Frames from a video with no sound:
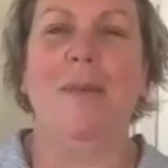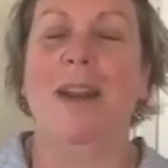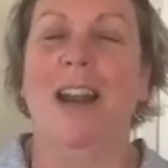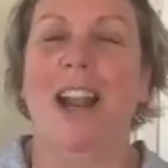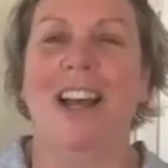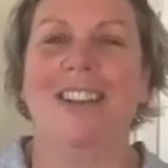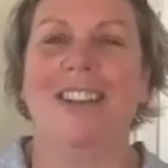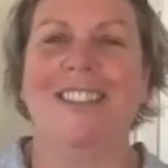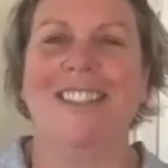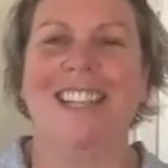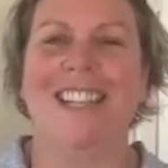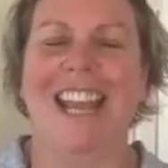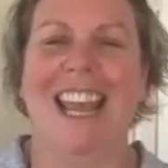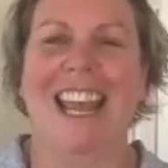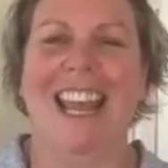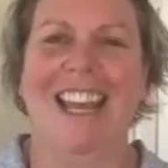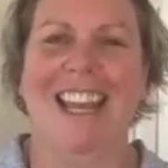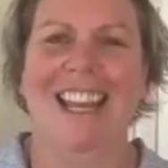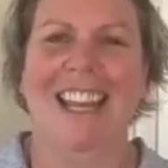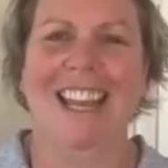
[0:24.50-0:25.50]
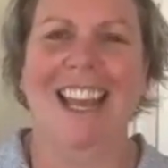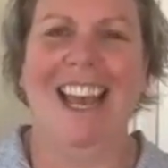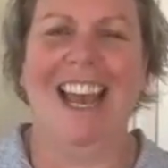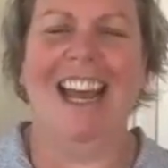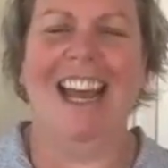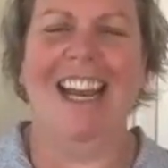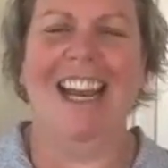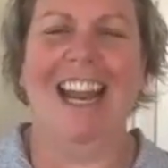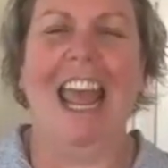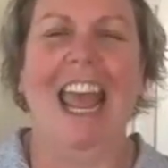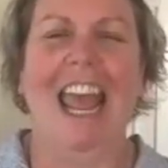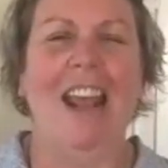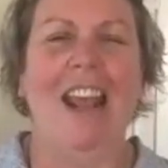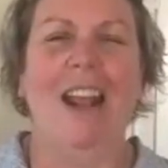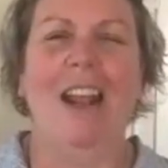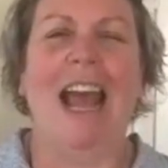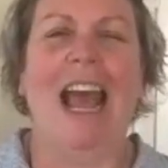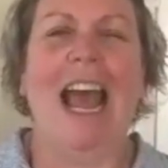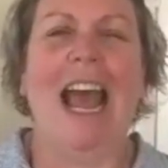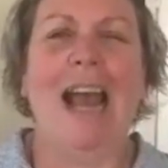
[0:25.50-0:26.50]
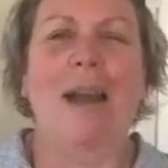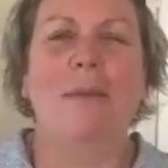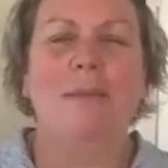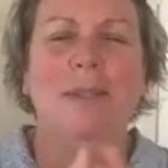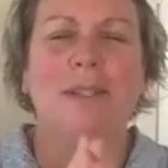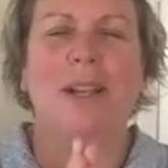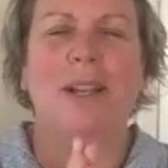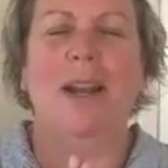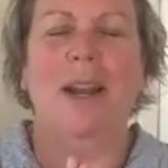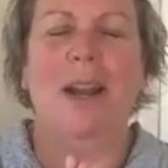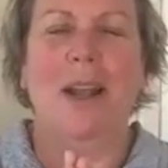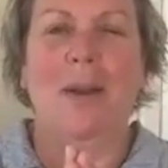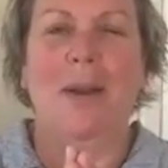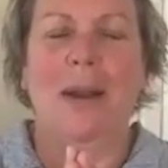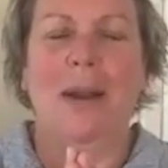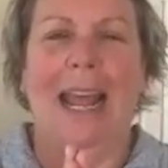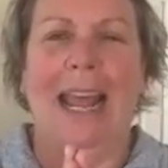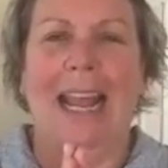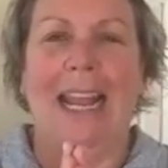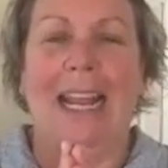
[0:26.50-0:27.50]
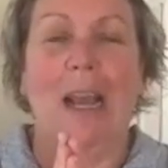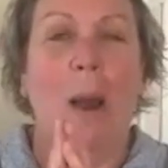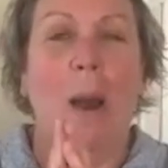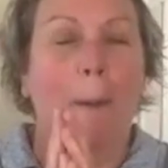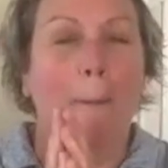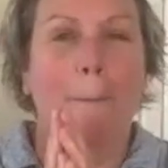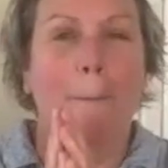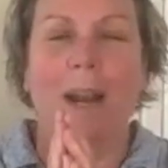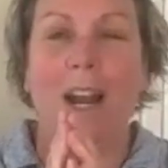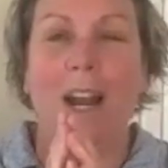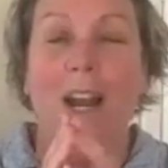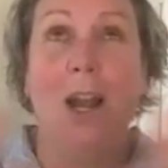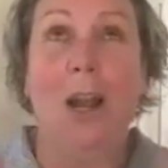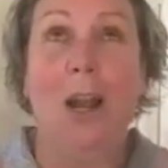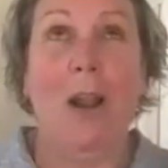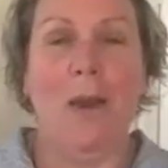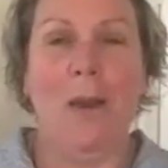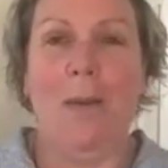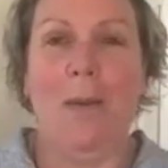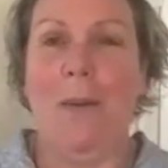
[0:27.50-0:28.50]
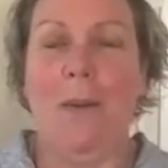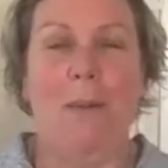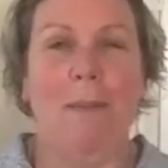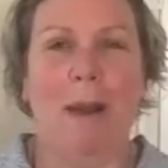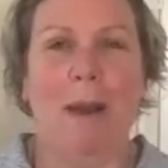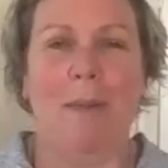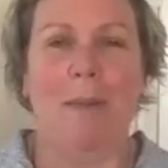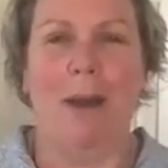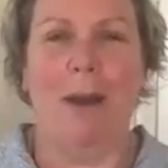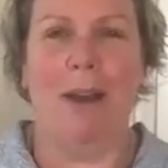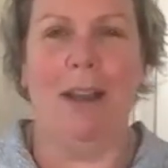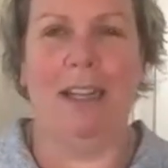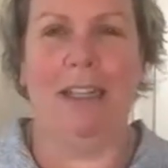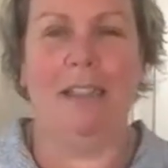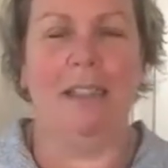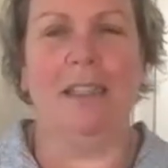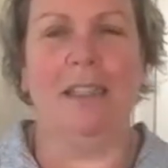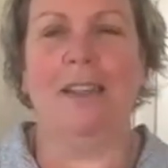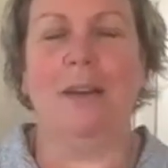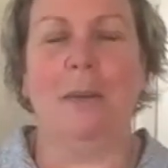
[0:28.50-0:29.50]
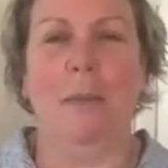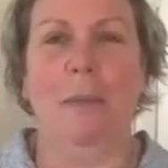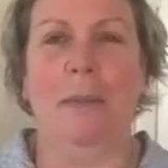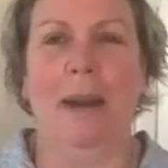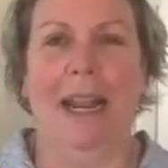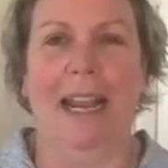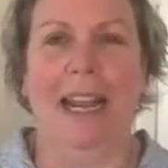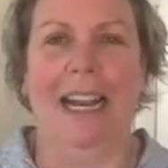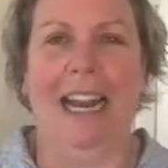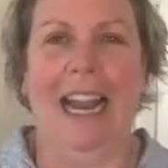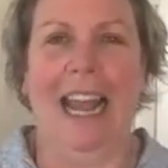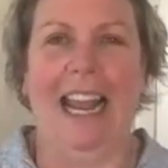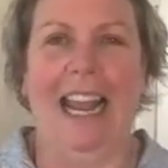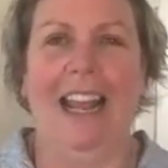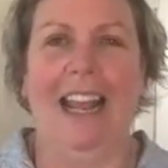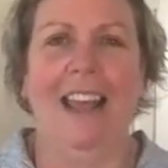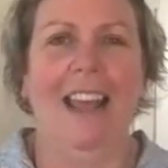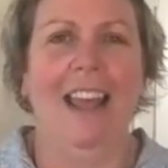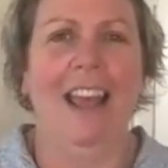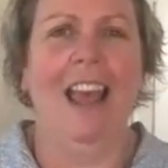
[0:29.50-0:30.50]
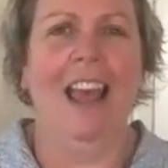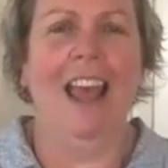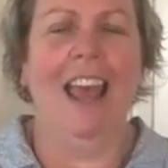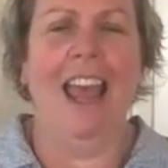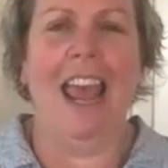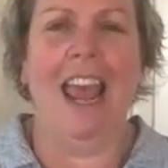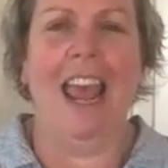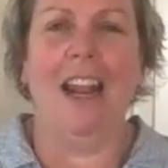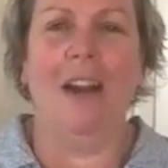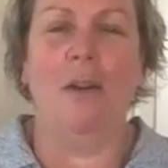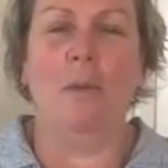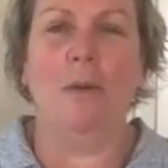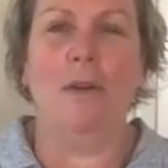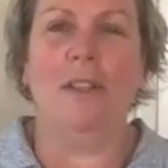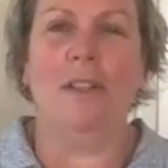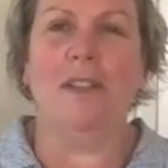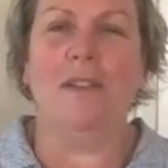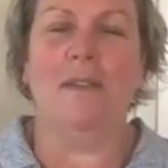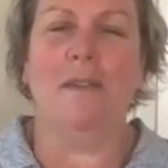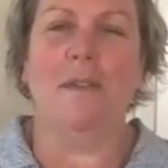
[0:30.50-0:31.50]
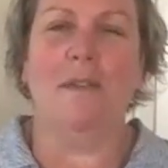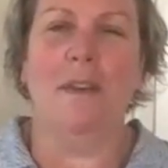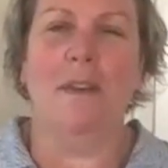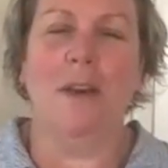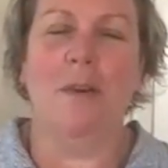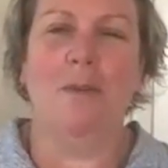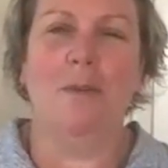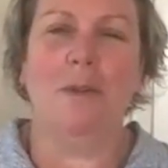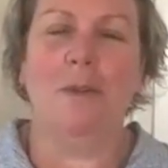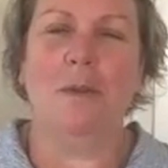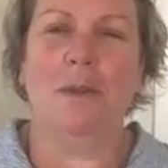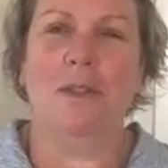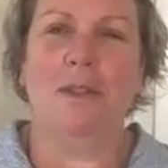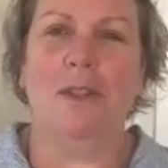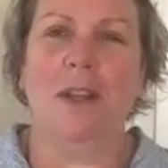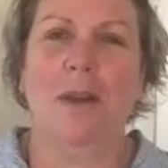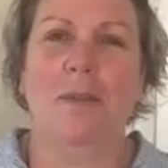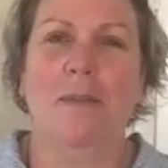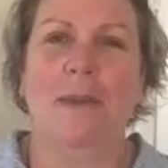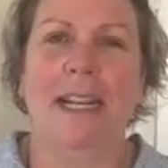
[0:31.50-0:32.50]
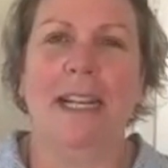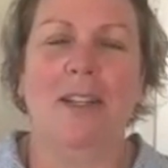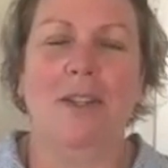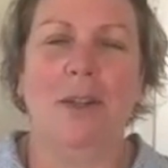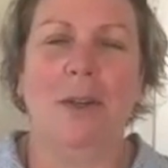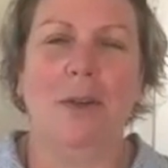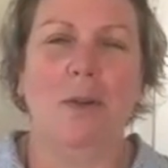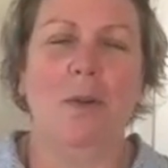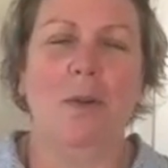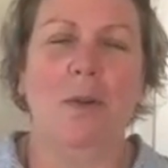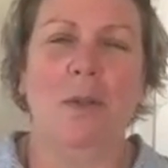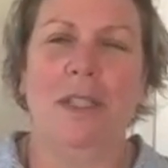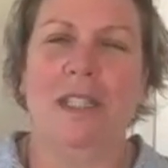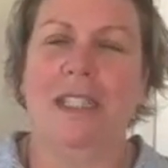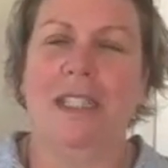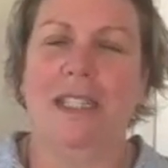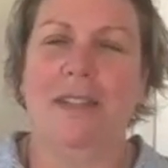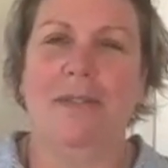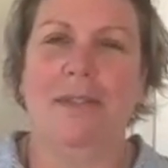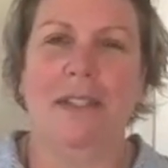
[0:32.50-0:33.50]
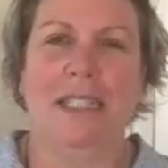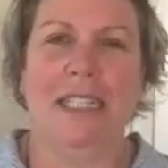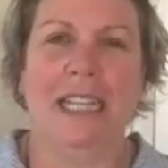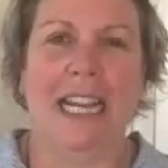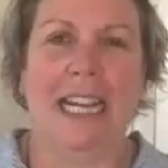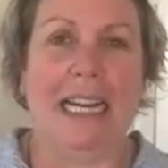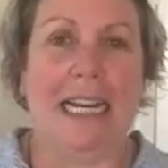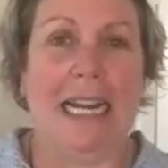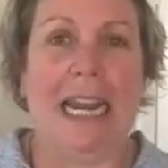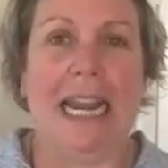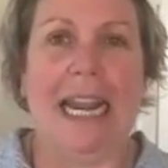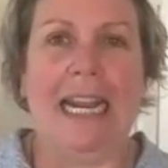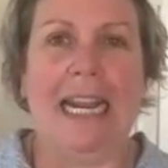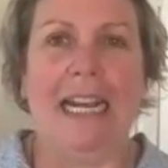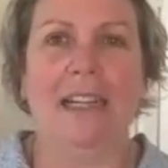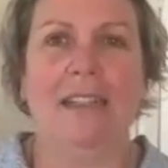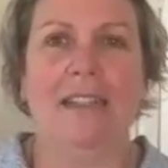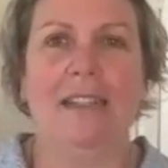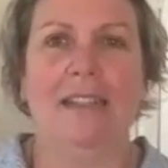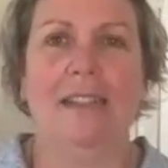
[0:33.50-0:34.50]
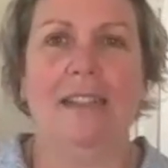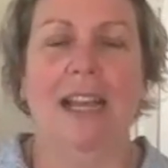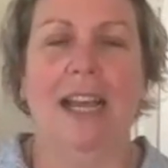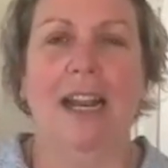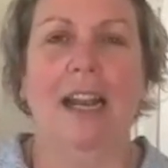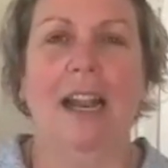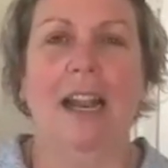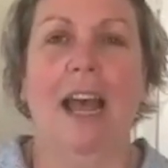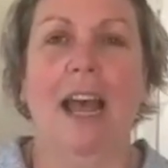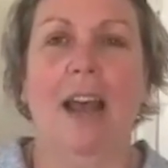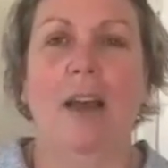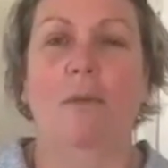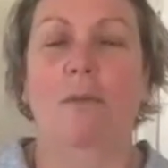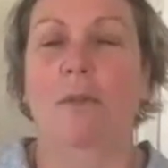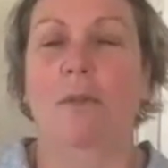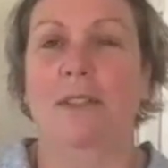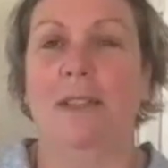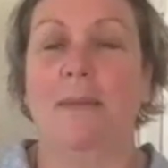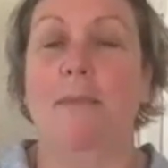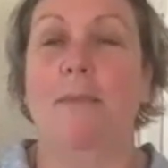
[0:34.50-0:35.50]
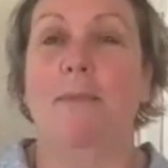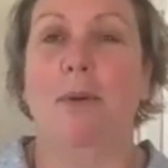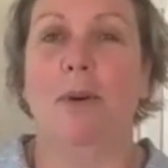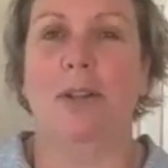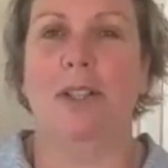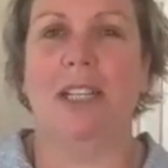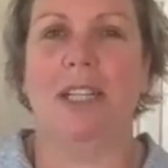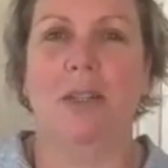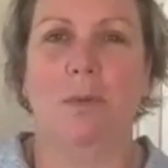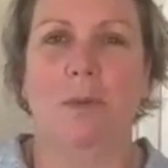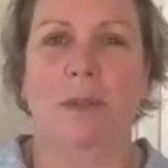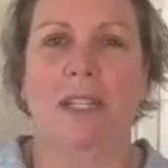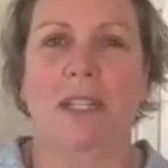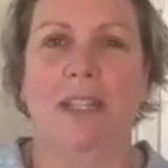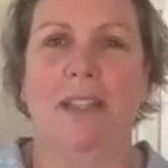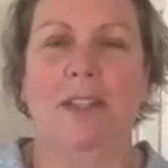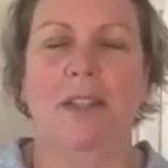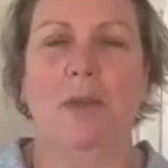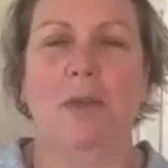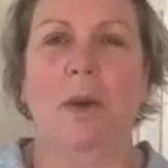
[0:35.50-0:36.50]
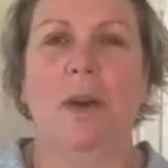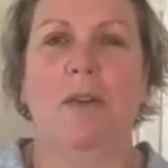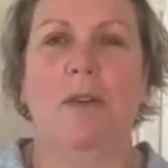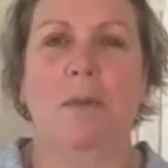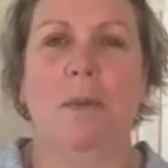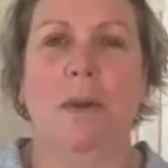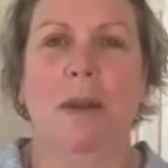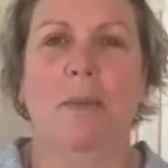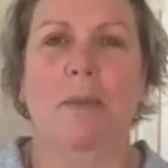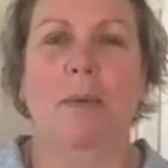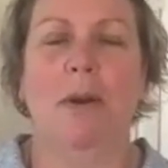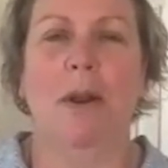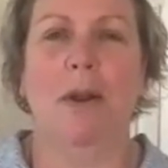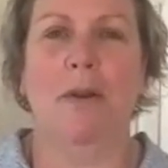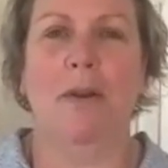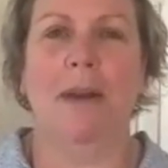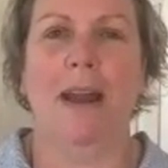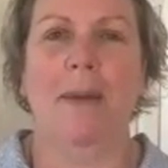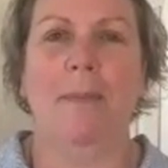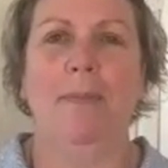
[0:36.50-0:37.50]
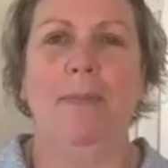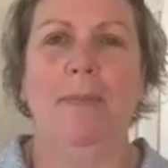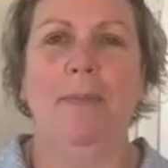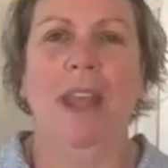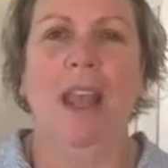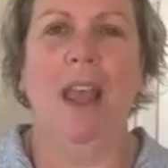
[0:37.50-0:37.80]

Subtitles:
last year. And it absolutely blew my mind completely. It was filled with so many tools and different techniques that was embodied within the 12-week program.